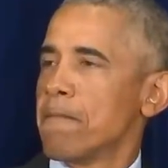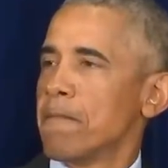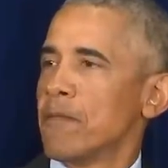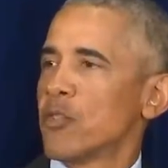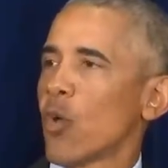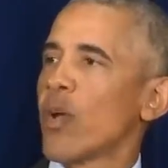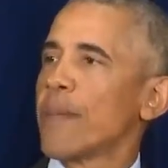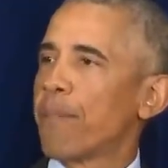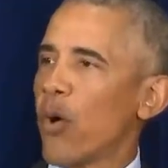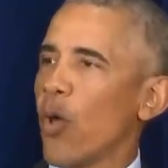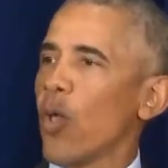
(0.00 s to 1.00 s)
So we
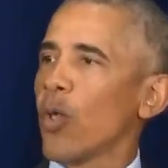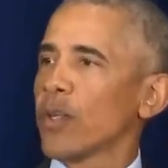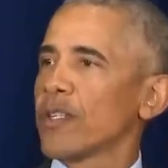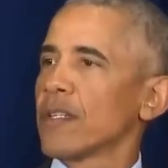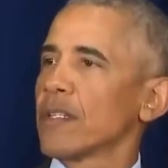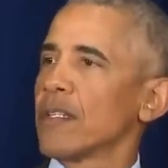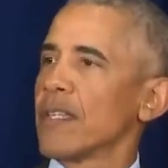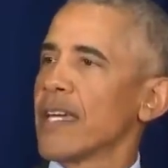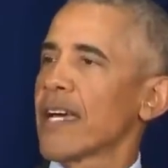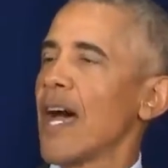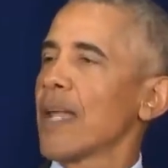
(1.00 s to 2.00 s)
pulled the
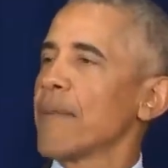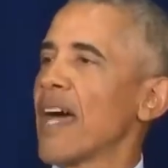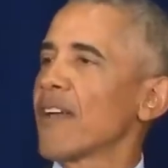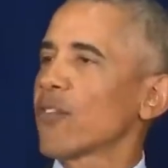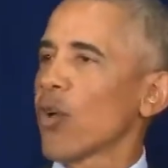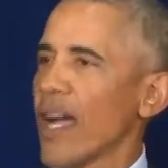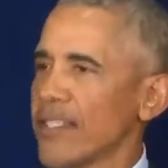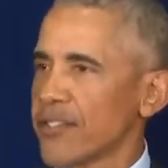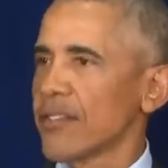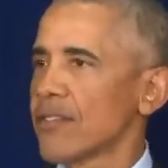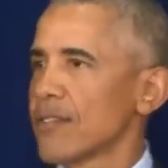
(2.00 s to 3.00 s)
economy out of
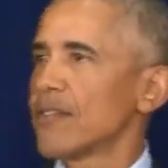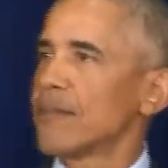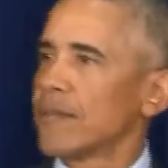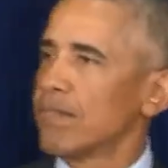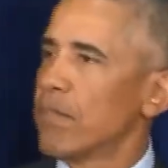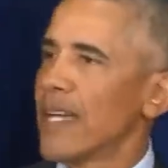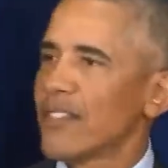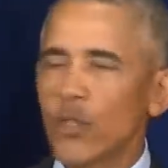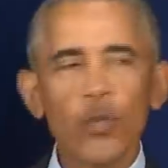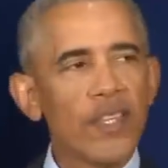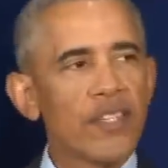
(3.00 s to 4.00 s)
crisis, but
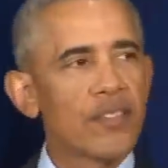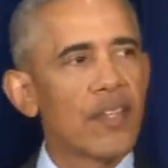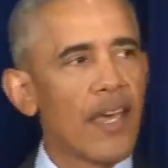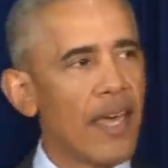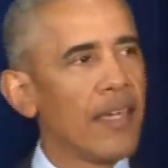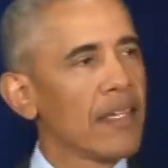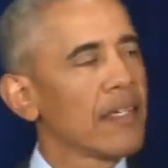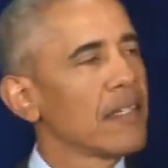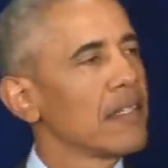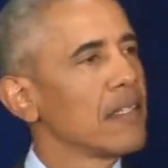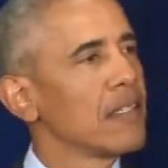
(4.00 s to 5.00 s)
to this day,
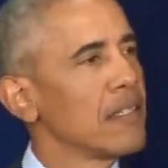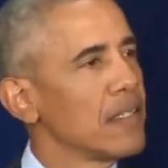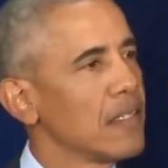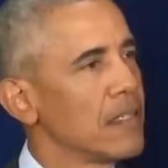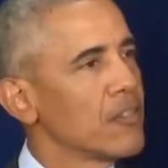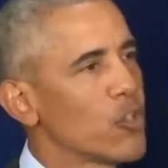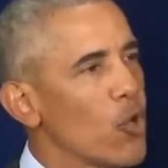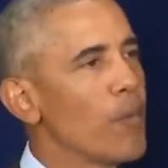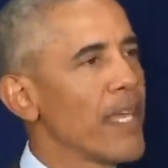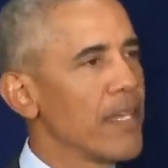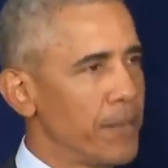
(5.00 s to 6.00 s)
too
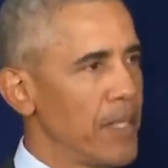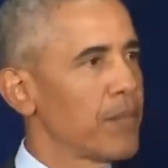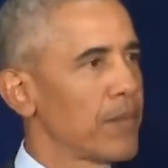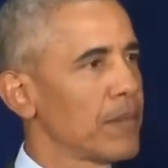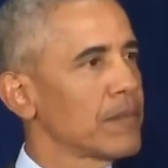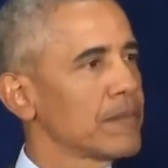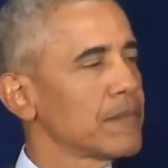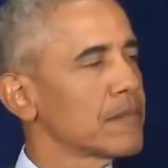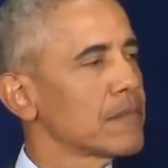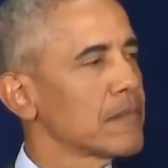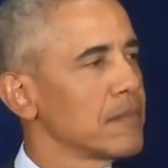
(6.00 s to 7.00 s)
many people
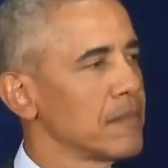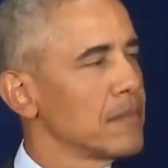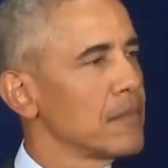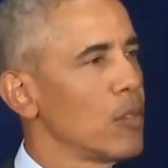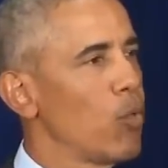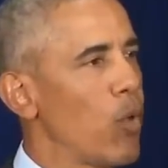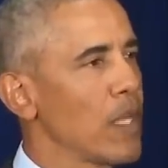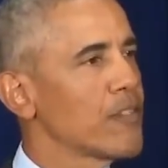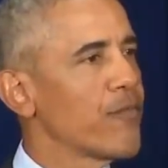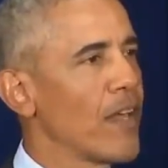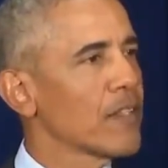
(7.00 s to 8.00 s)
who once
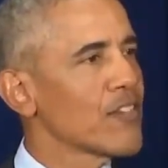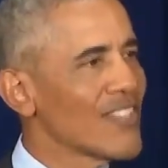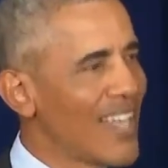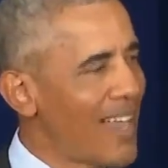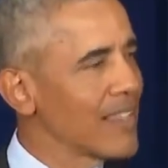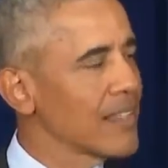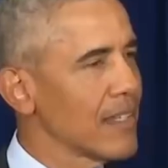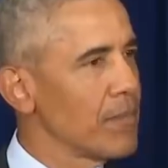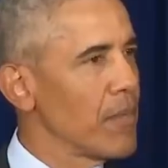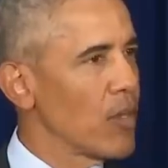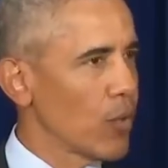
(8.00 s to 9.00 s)
felt solidly
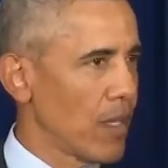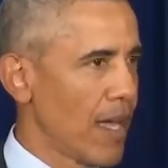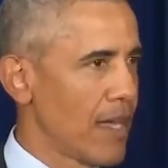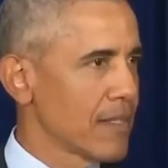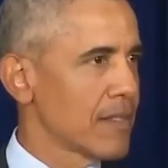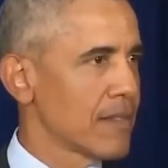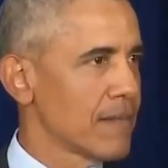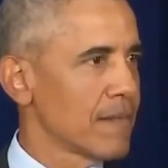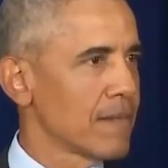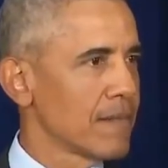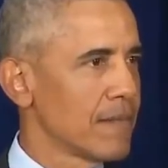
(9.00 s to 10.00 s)
middle class
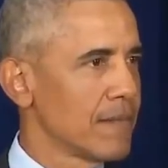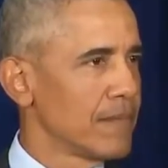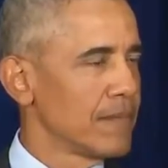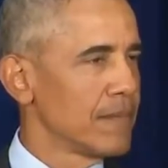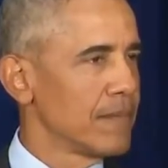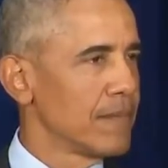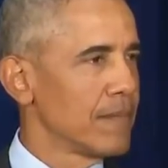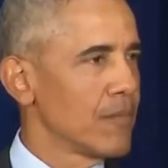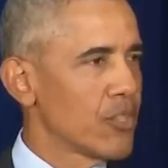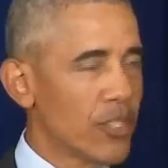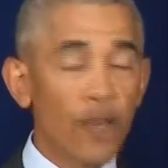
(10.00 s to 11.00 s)

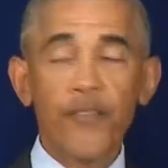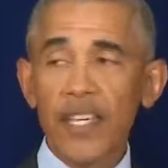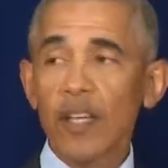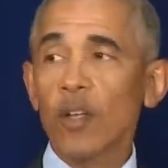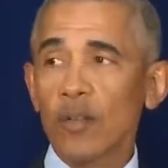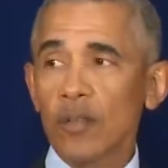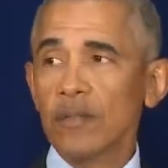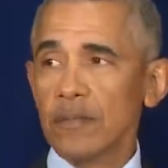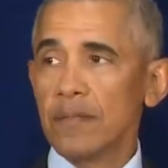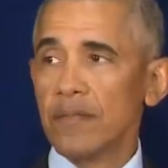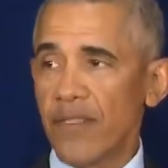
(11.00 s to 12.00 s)
still feel
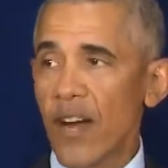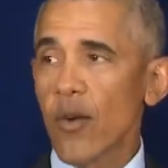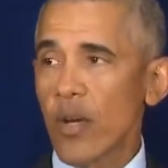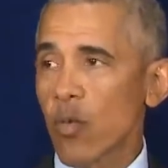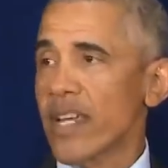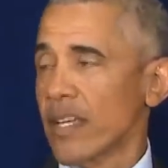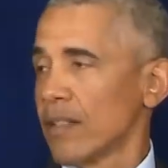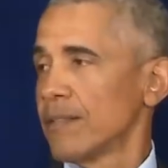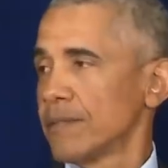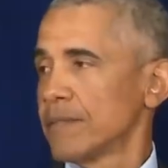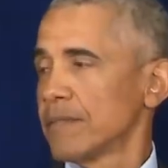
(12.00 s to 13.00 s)
very real
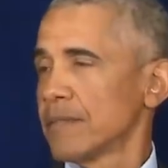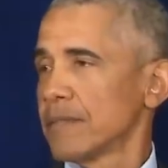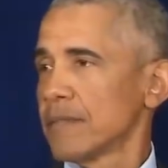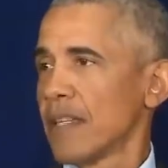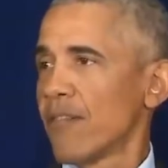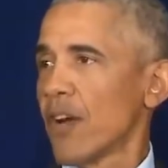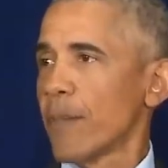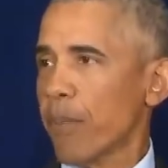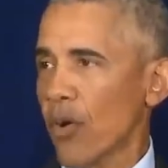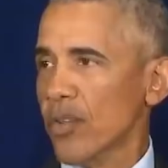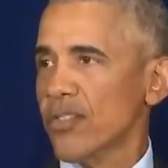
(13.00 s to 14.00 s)
and very
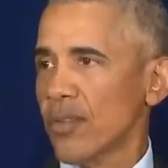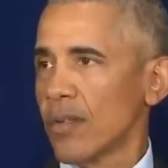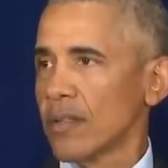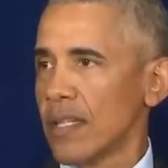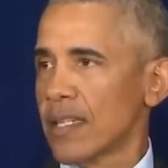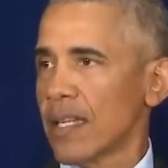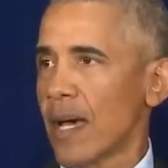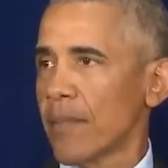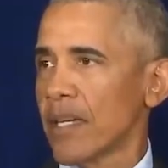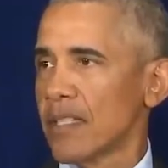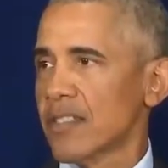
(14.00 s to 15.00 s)
personal
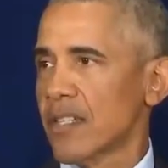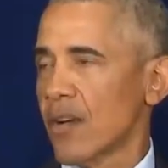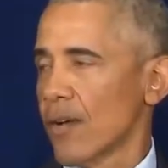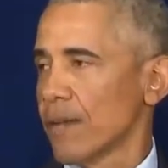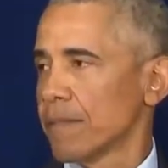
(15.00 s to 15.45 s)
economic insecurity.